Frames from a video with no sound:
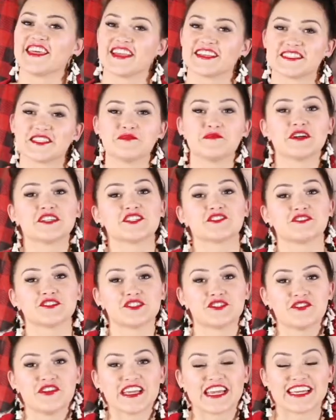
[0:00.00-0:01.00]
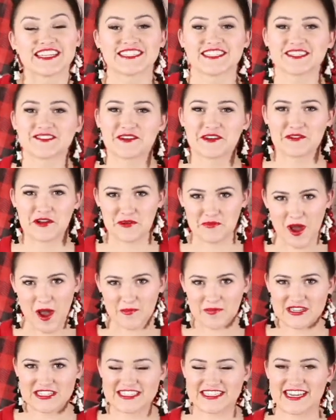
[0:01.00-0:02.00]
Thanks so much for tuning in to Sweet Red
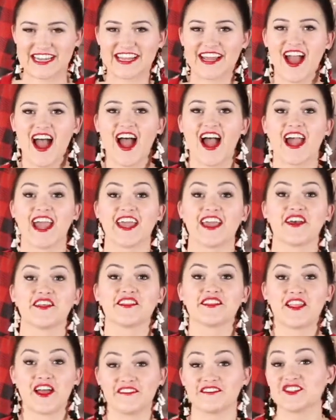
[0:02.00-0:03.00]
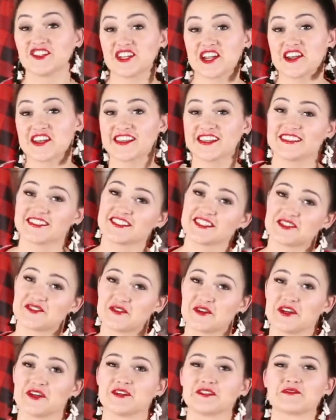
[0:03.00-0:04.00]
Poppy today. I loved sharing these
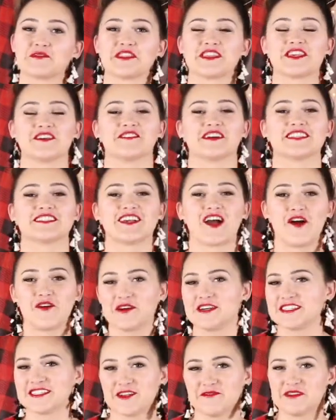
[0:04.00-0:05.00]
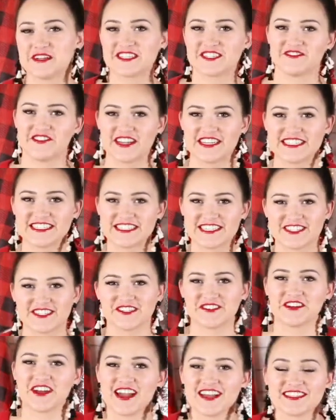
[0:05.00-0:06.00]
tutorials with you. It's always so much fun to
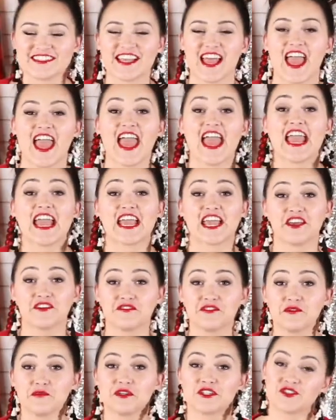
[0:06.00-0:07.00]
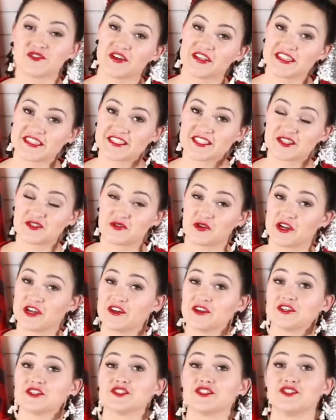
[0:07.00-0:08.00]
teach you guys. If you enjoyed this
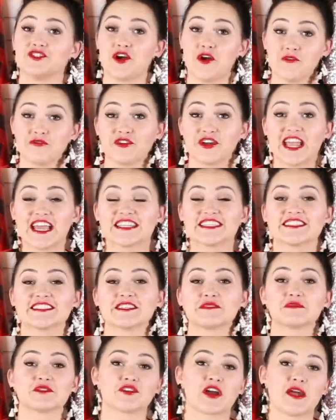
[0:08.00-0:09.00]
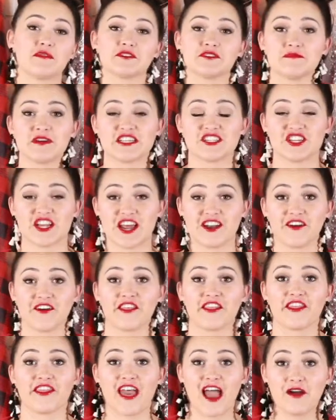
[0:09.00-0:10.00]
tutorial, don't forget to subscribe to my
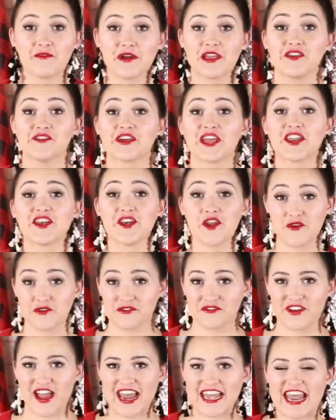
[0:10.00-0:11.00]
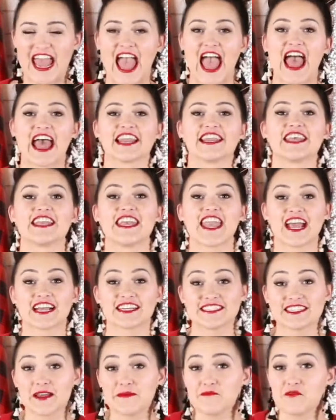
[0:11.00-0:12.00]
channel. That way you'll get notified the
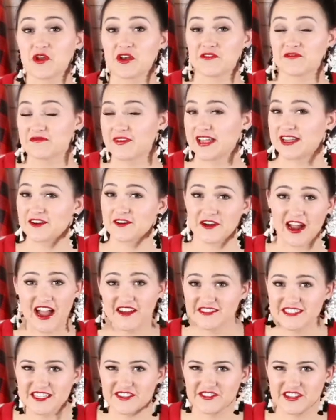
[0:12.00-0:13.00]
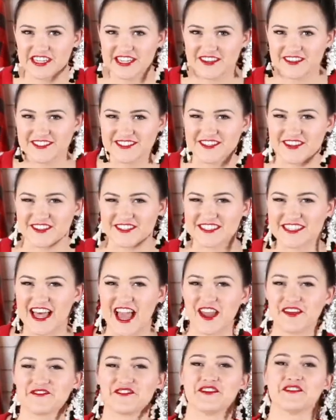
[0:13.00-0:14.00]
next time one of my crafty videos goes
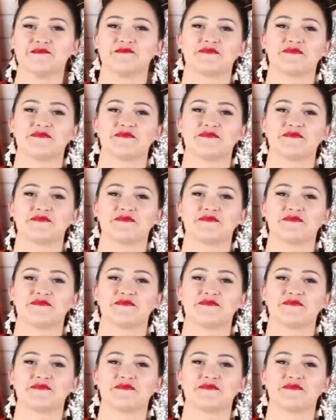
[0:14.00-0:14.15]
live.